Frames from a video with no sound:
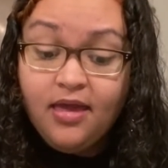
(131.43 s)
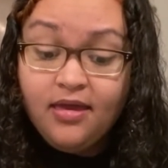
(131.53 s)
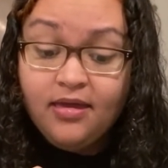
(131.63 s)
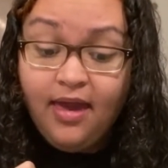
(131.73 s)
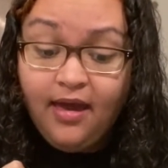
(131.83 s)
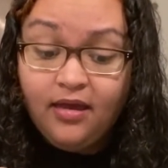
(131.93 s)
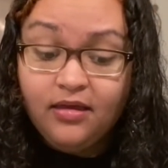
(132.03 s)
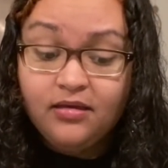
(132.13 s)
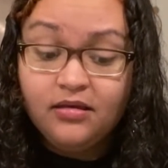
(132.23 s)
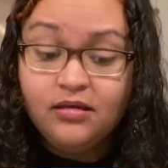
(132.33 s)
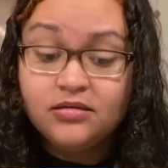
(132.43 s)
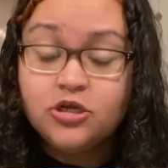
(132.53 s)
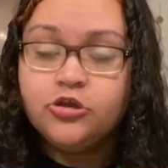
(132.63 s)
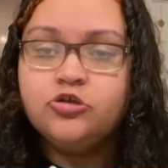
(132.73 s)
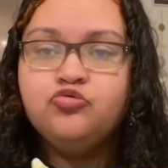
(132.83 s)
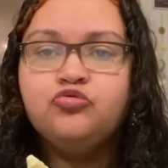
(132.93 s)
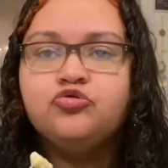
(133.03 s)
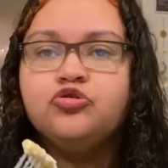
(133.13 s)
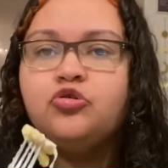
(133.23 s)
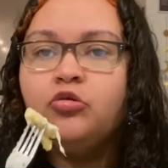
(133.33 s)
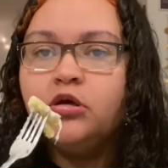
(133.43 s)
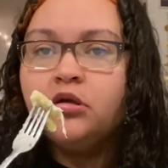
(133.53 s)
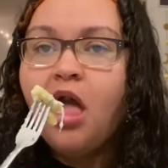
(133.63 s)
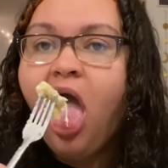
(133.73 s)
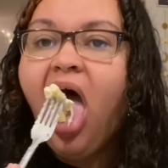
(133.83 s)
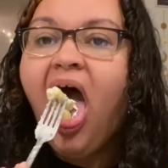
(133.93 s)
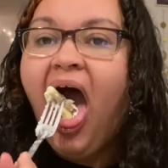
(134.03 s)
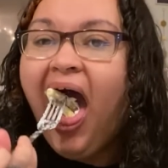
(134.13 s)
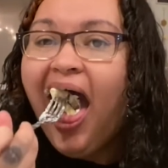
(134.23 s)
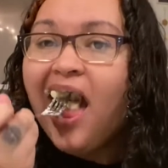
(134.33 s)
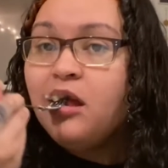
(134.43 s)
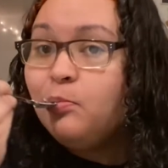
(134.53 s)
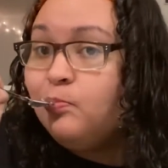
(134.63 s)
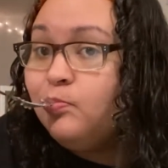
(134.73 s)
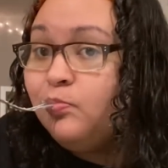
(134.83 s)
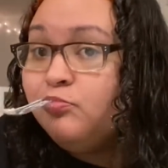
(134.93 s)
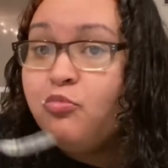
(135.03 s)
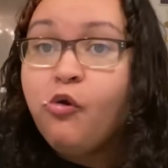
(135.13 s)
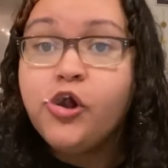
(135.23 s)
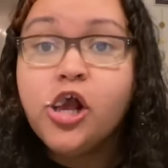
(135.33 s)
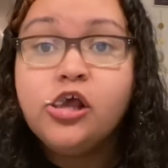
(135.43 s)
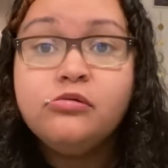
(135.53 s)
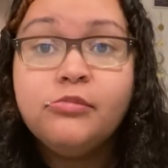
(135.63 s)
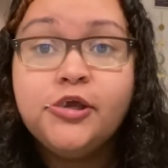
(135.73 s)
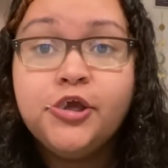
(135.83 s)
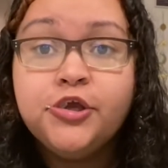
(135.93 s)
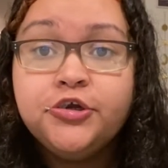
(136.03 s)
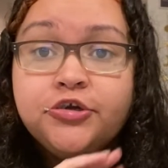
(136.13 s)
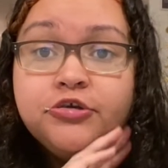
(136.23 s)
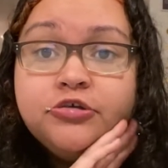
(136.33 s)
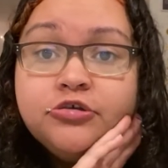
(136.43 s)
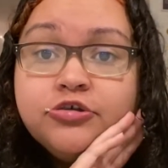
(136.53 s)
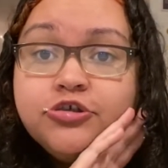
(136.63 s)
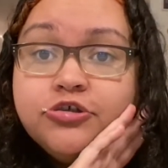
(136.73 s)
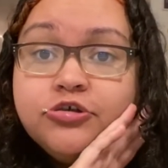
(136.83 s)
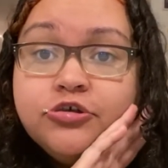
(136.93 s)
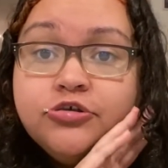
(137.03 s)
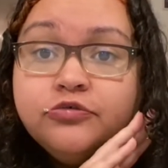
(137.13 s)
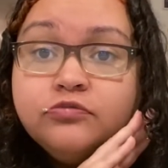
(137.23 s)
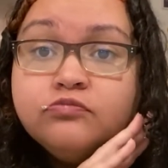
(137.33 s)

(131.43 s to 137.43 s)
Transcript: Yeah. Sorry, these noodles are so good. Oh my God, and my hair. She's cute.